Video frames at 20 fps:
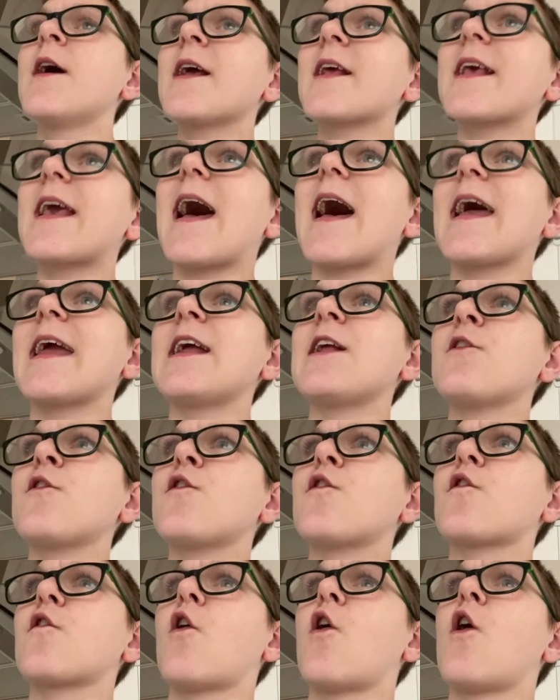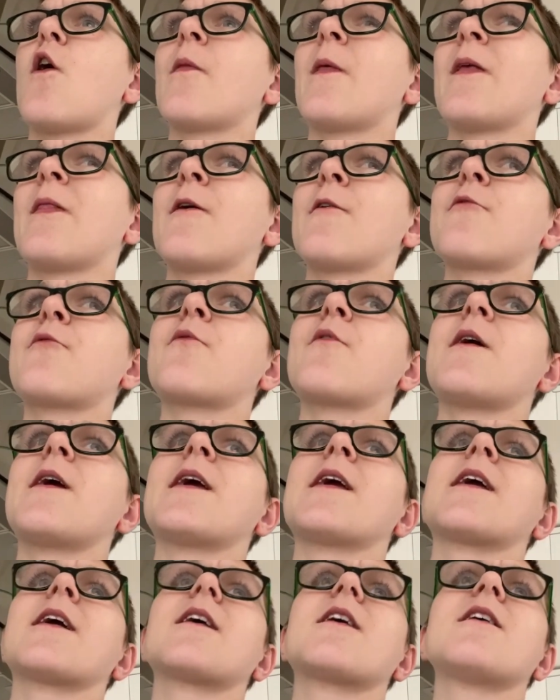Kane, Son, and I
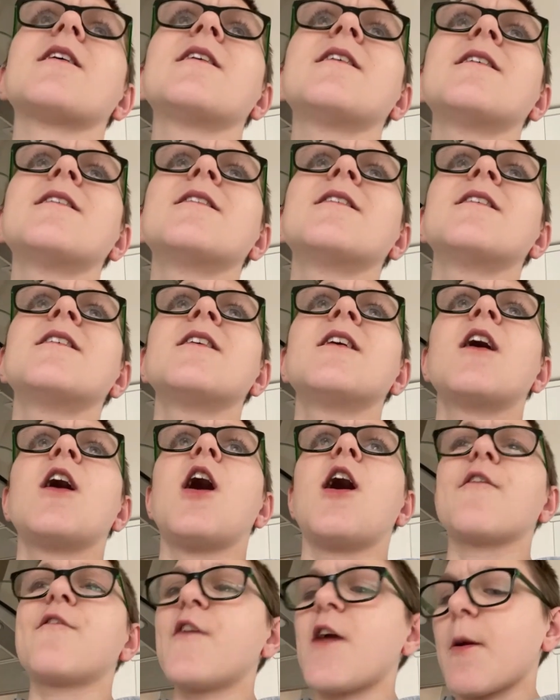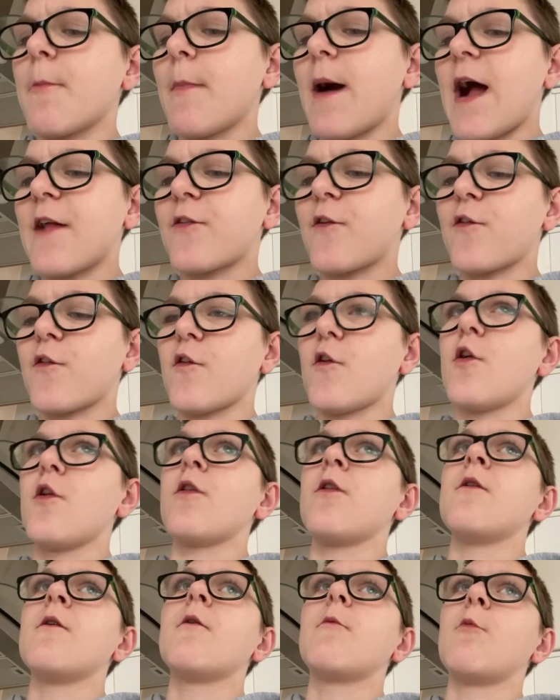think
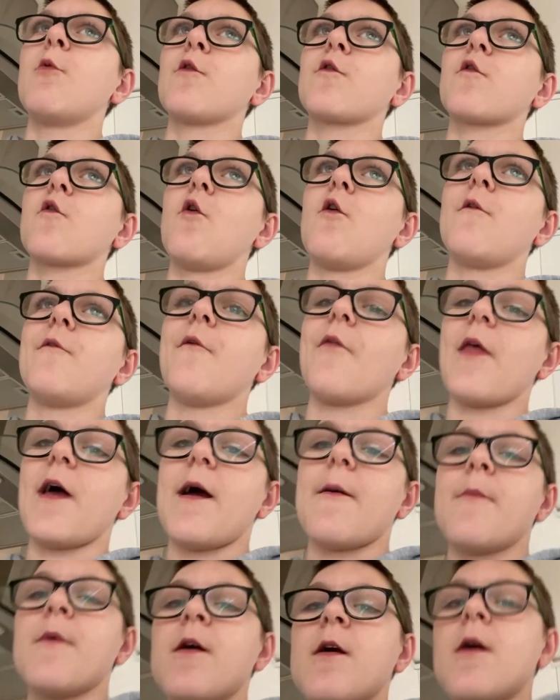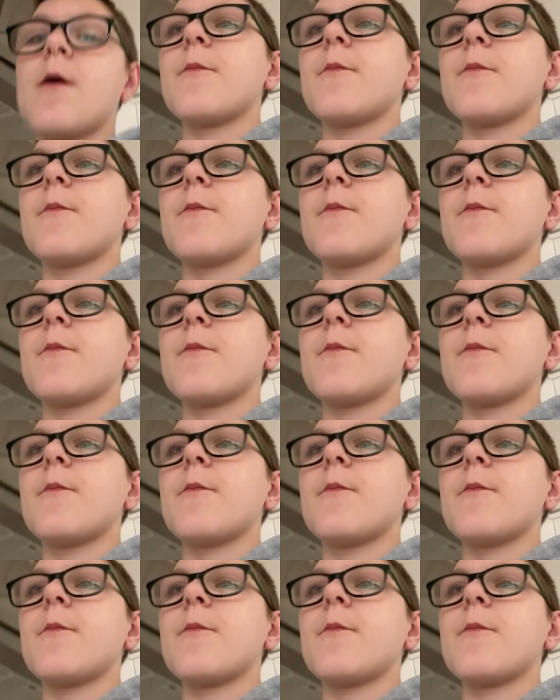Madison will score for them.